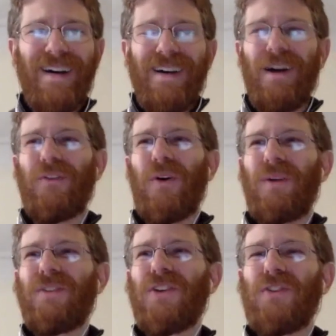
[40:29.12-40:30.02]
of
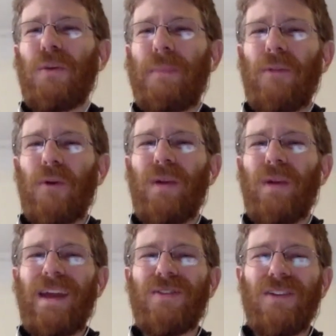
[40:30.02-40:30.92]
course, it shows you what people are
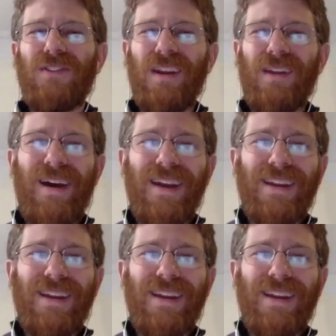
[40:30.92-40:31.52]
really interested in, right?